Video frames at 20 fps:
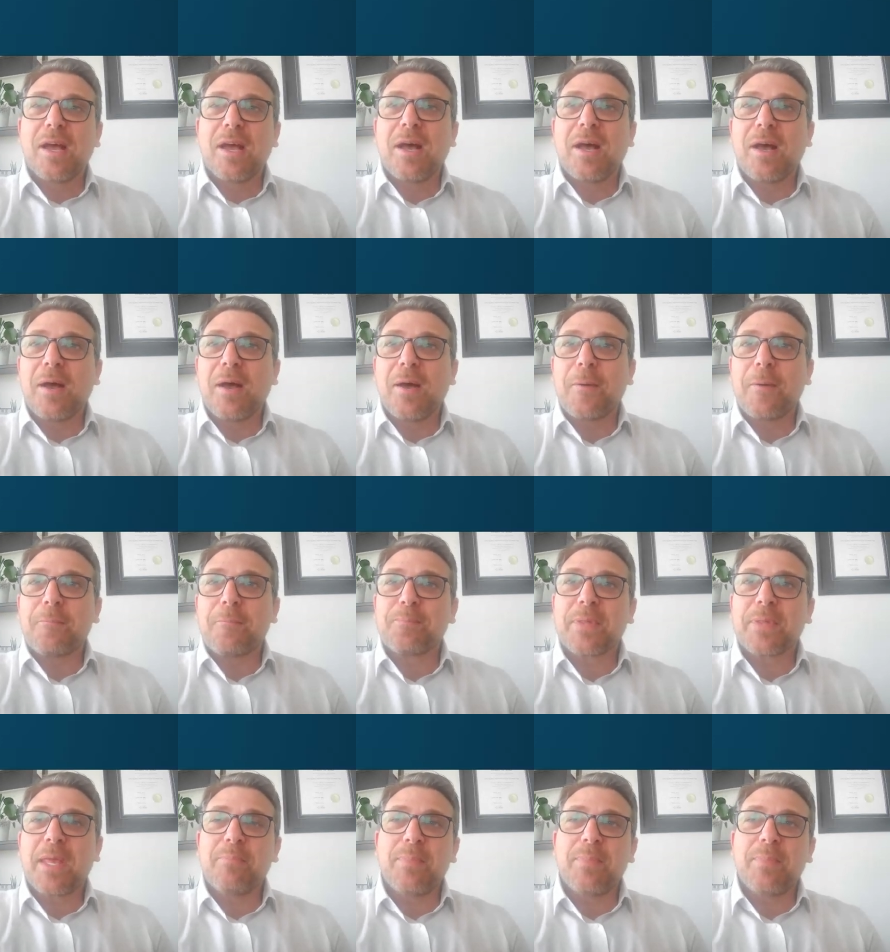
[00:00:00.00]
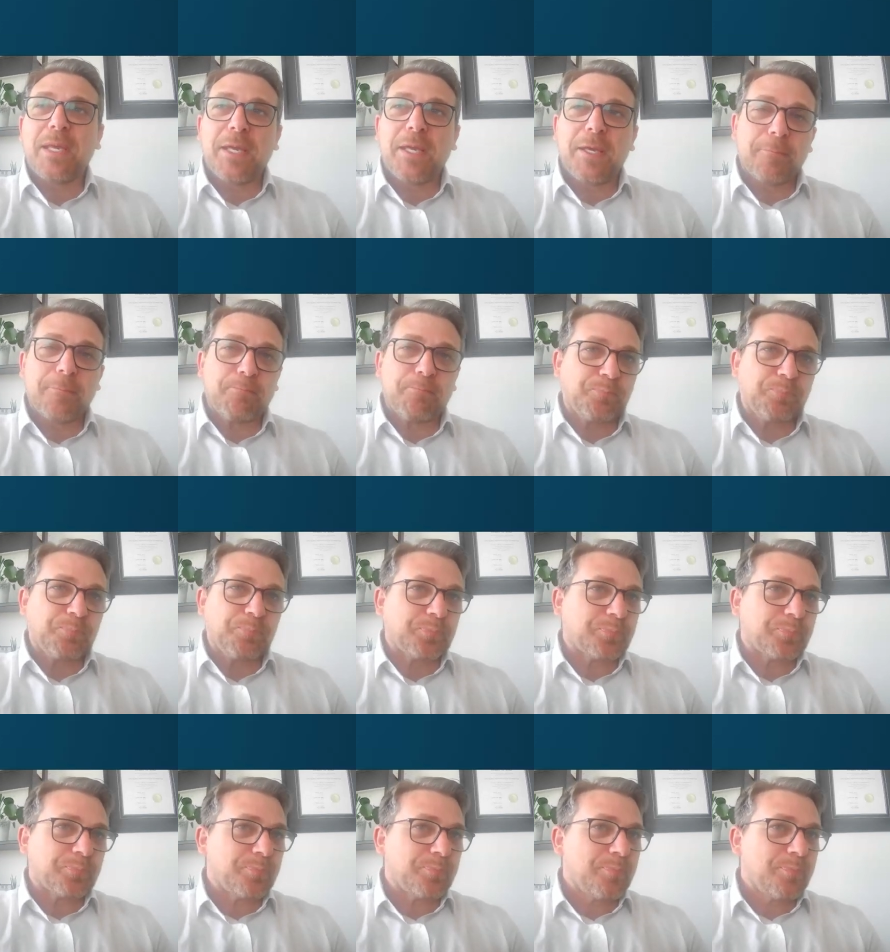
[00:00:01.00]
can be
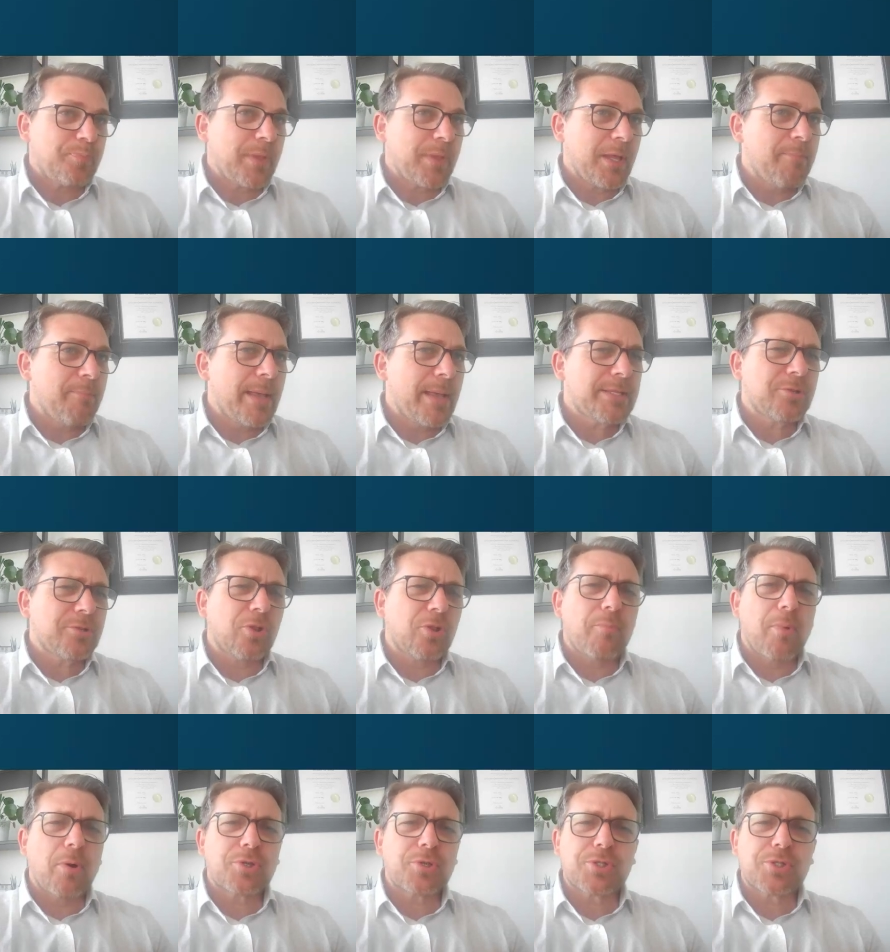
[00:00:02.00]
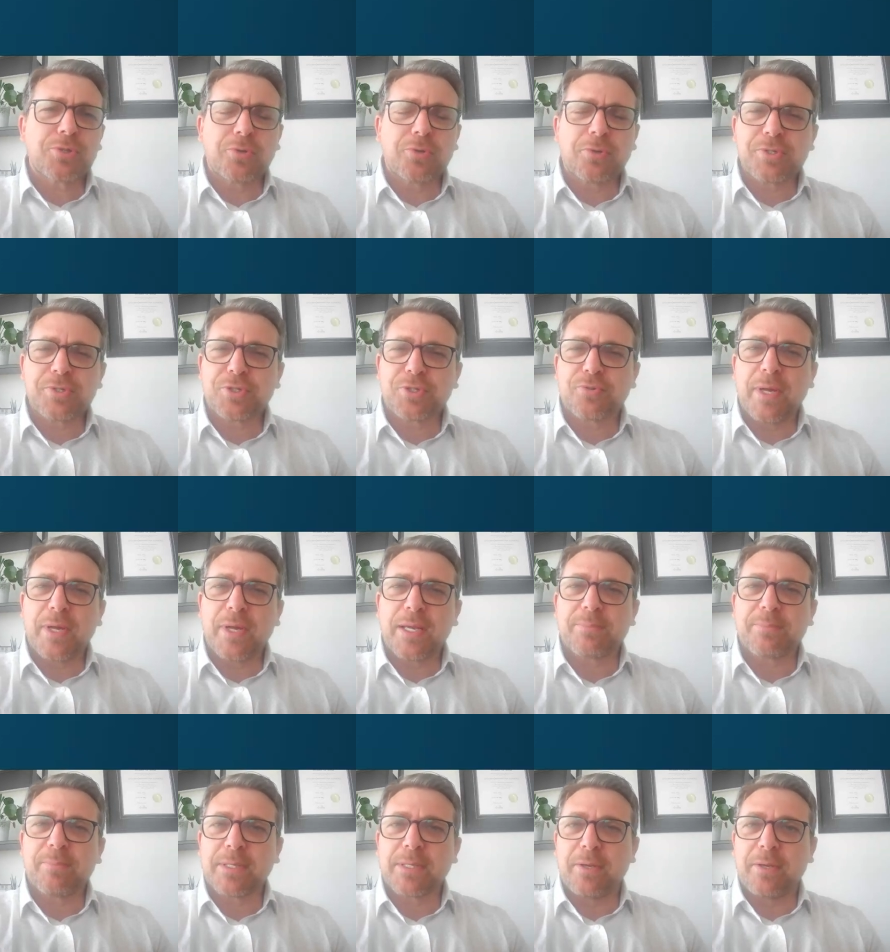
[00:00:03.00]
mental, emotional stress,
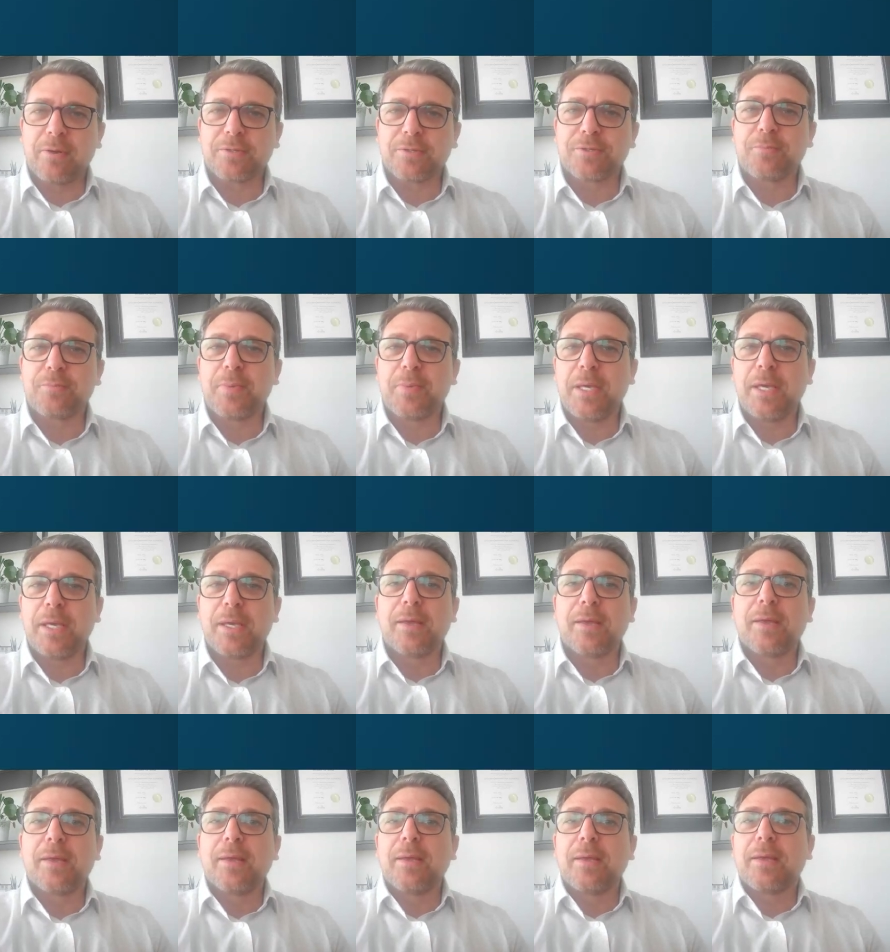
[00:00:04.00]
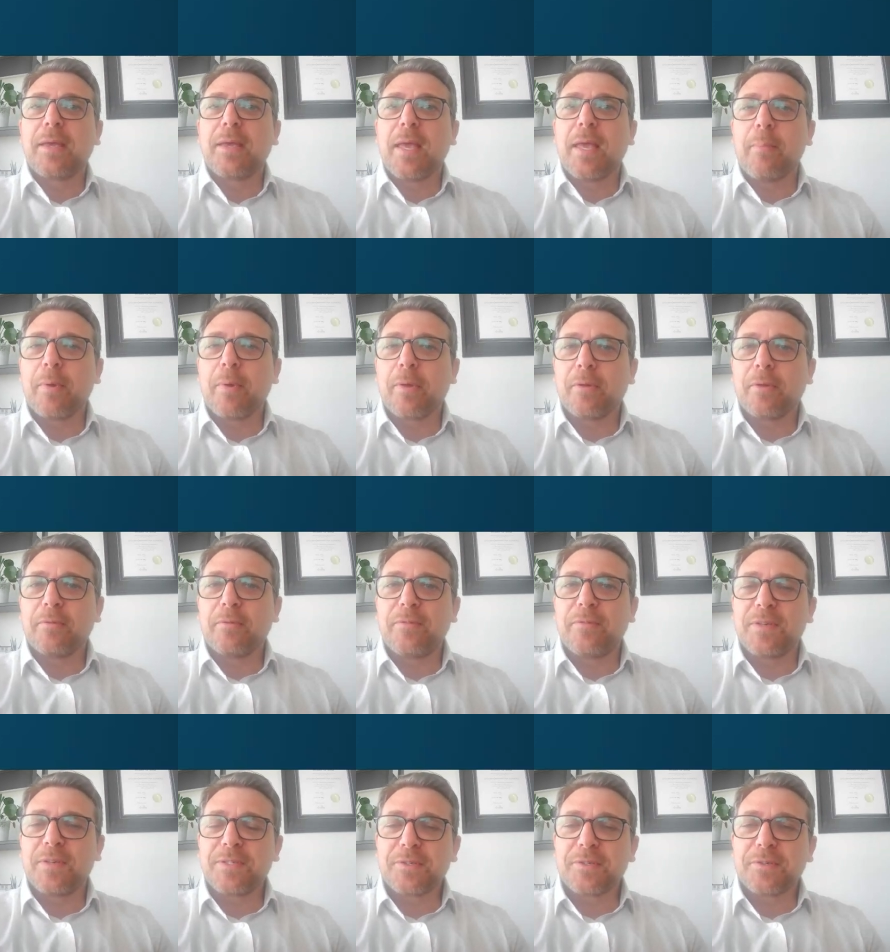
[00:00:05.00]
but can also be chemical and
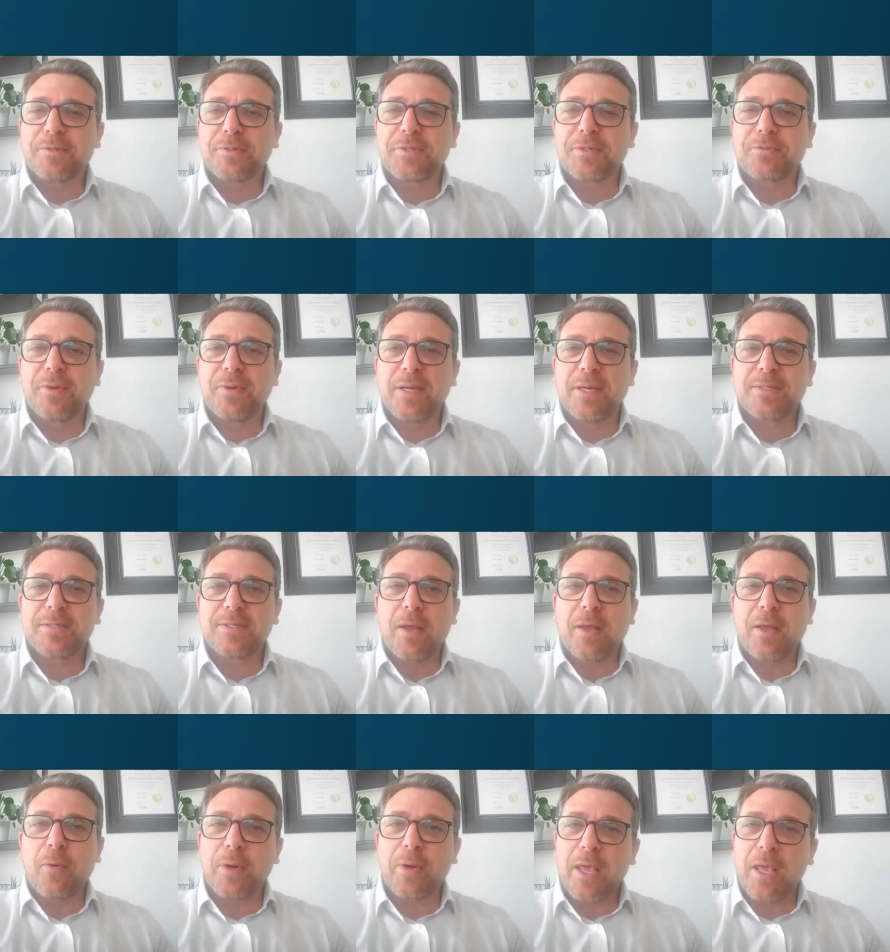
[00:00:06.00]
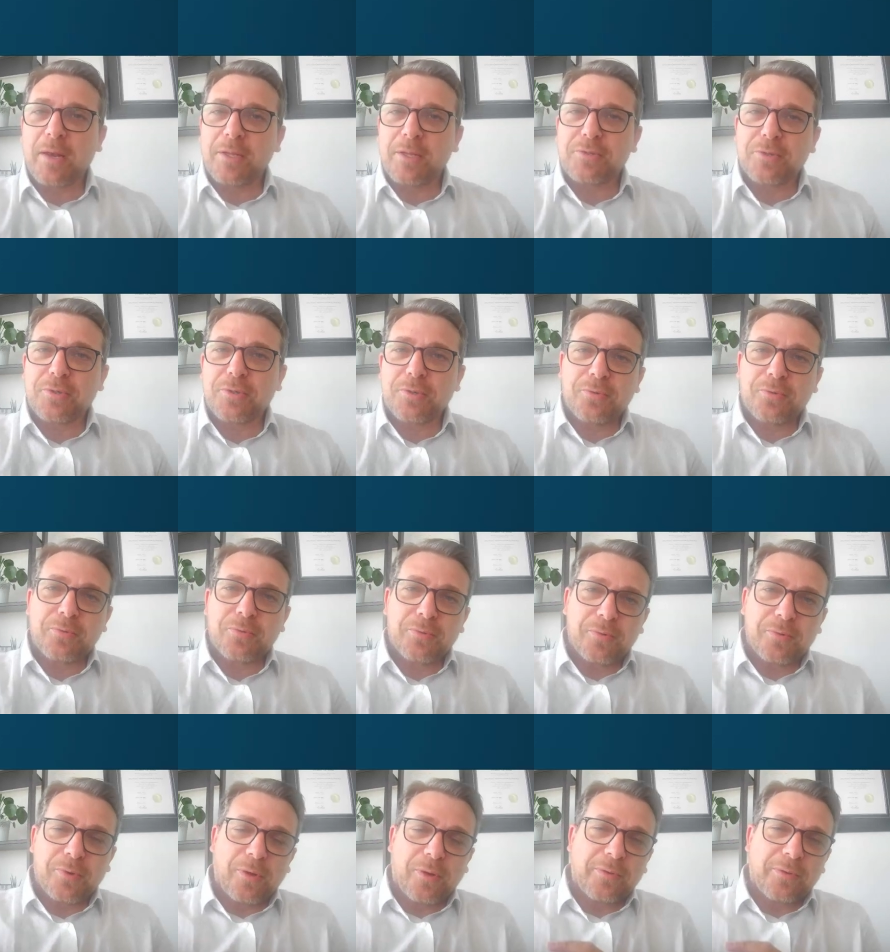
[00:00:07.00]
physical stress. And I won't get into
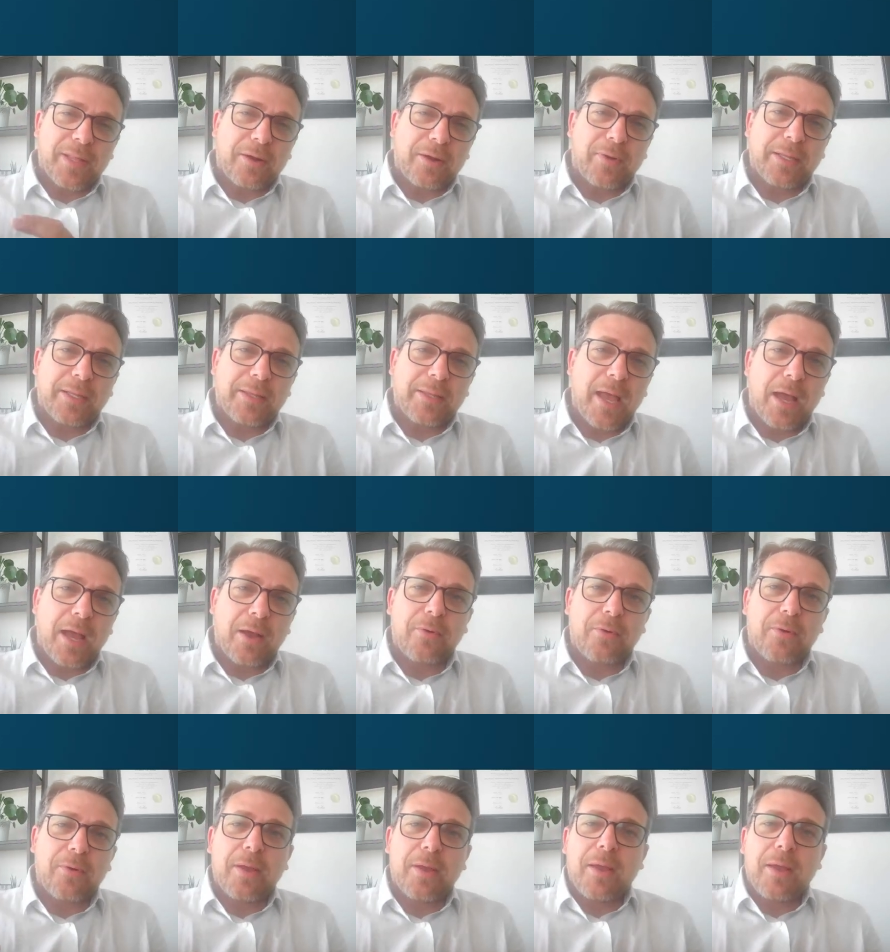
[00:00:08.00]
all that right now.